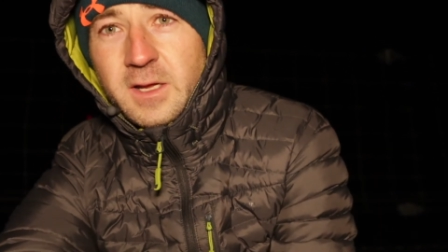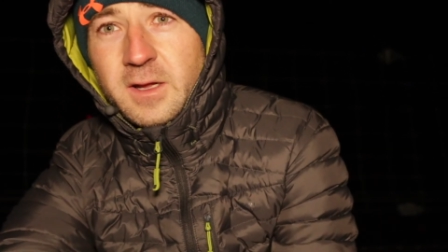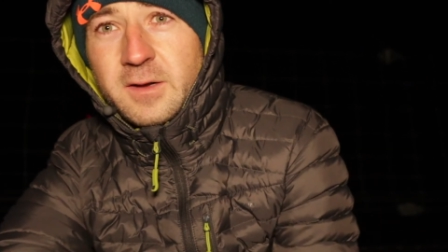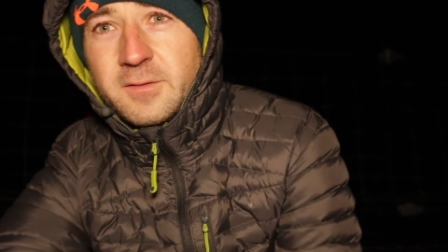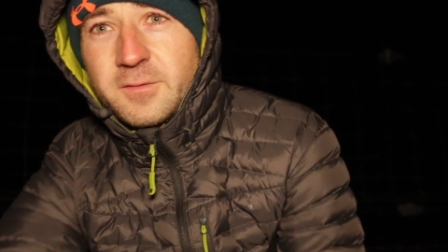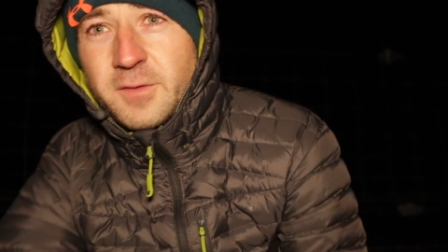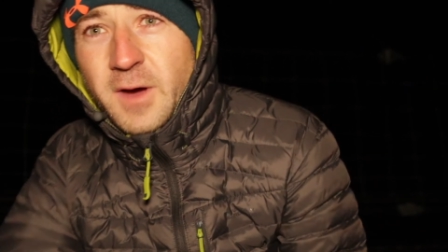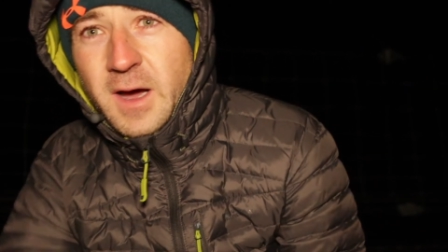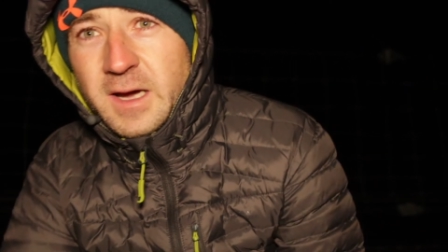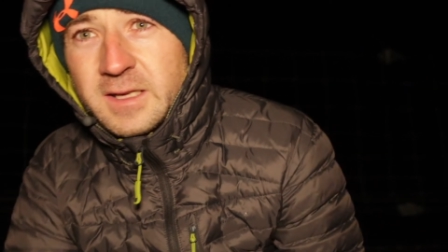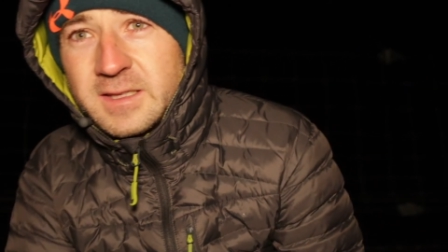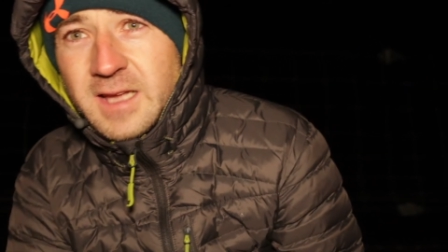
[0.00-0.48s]
In
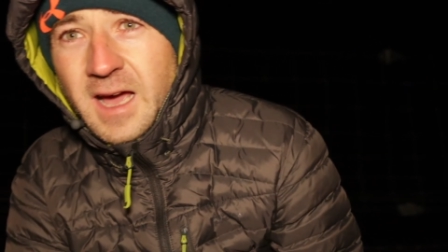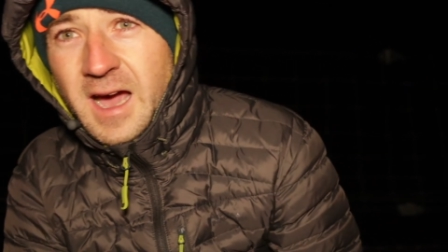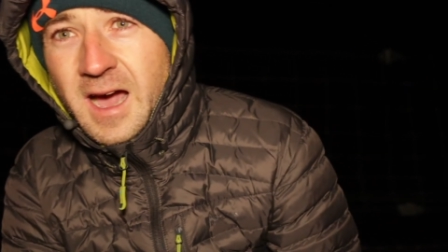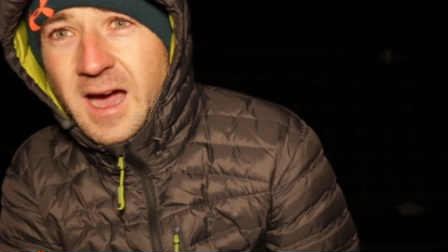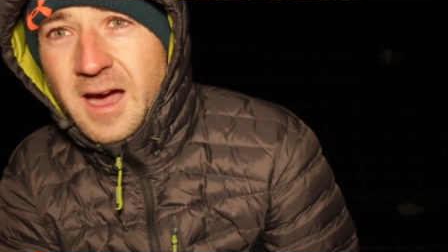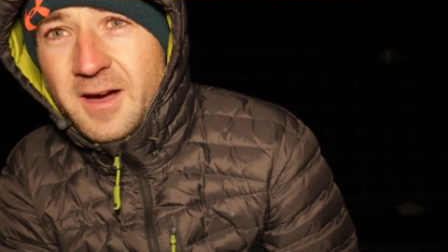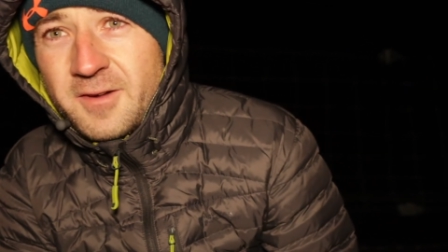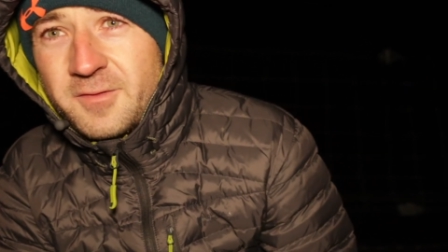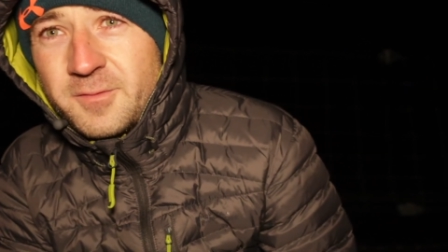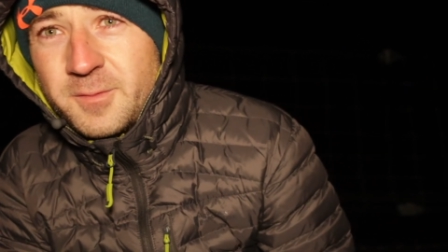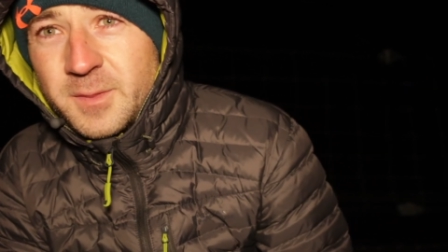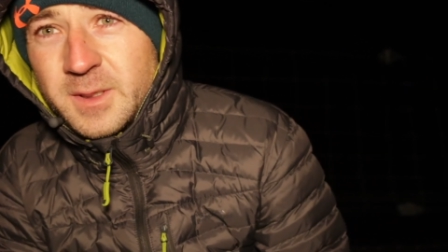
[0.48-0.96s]
fact,
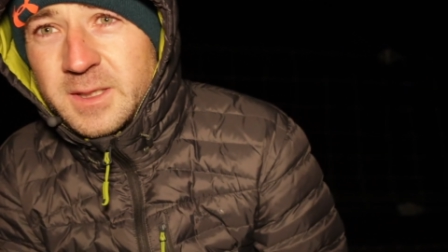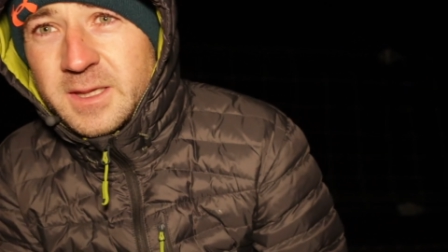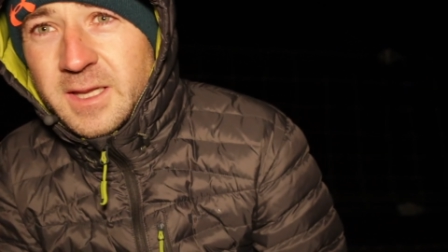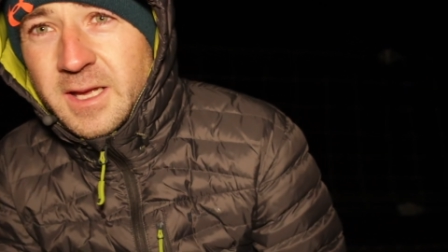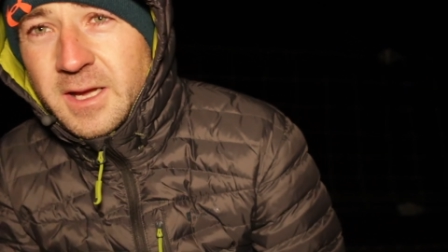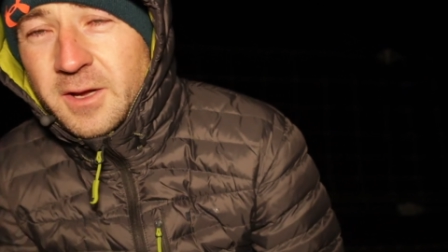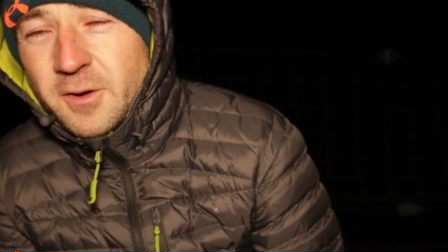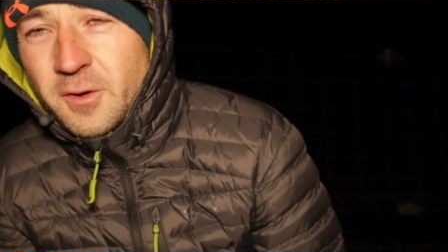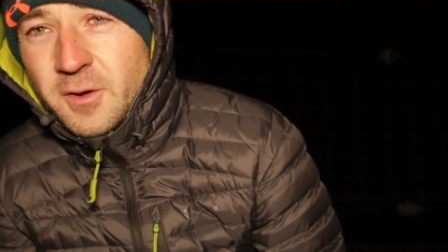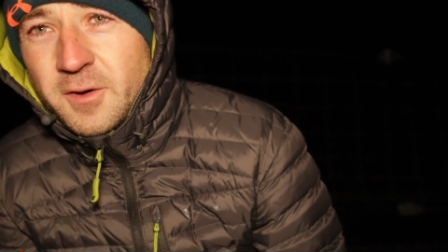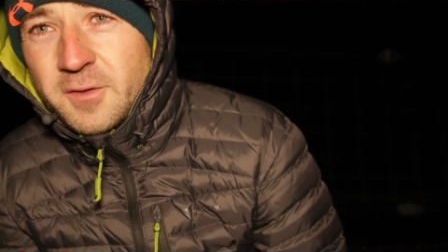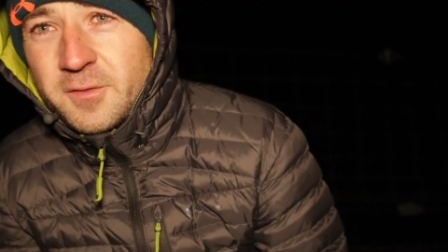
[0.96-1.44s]
half
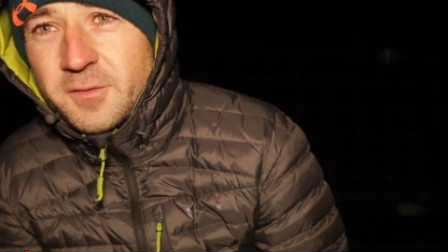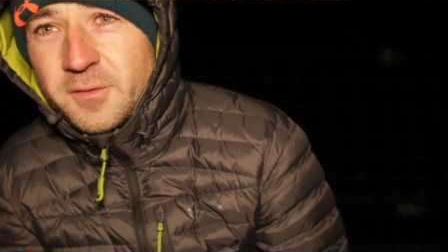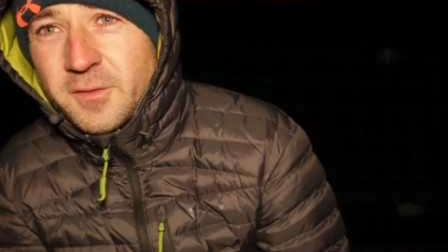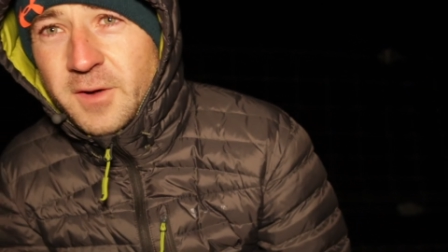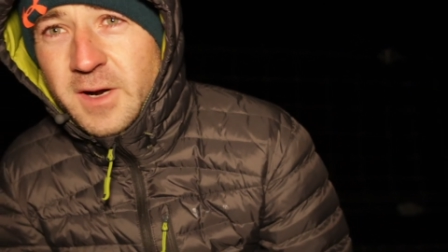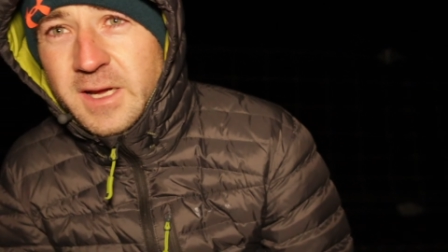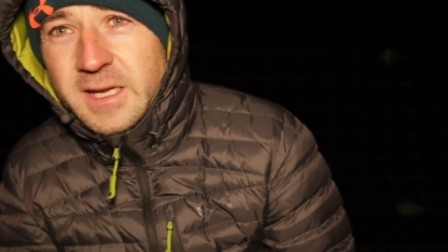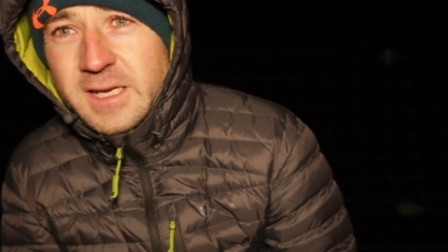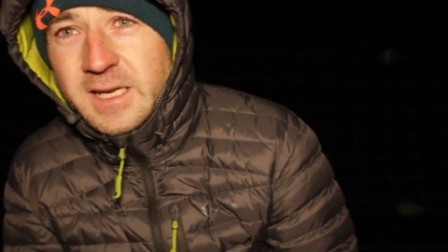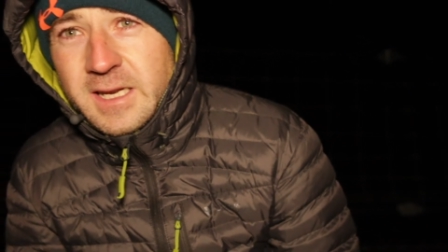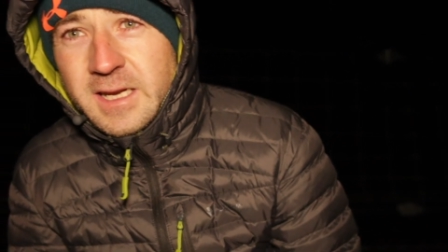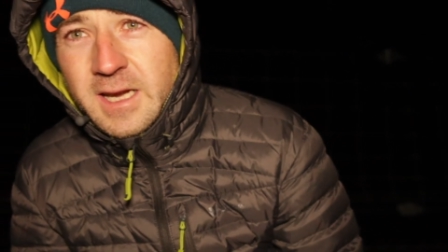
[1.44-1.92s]
midnight on a
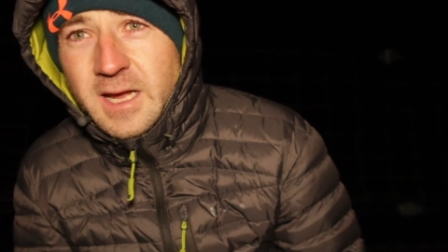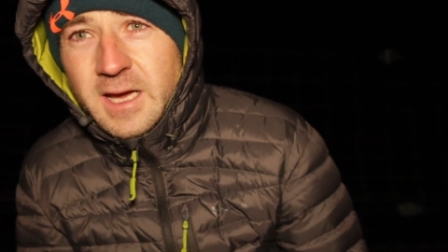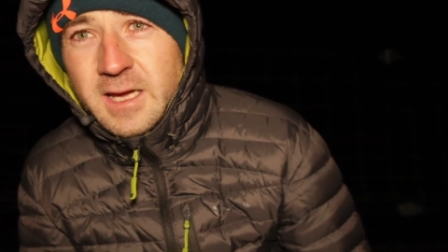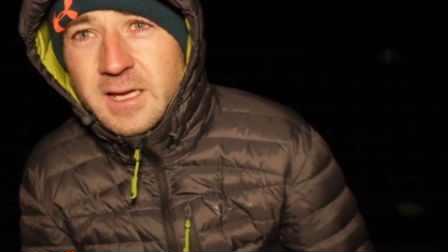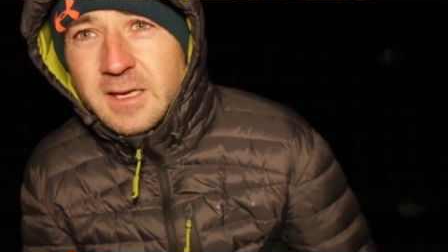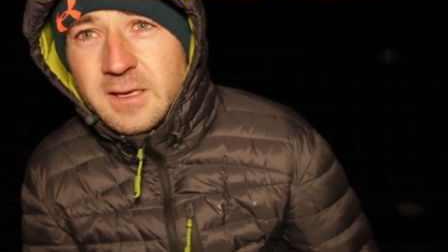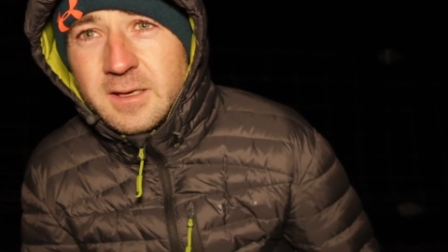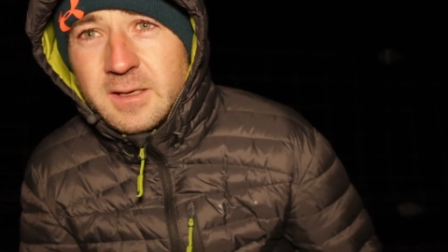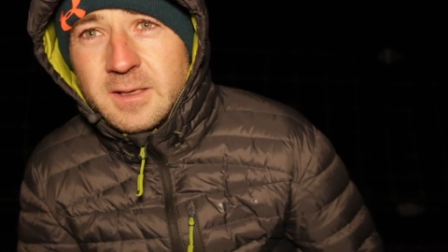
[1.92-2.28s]
Friday night.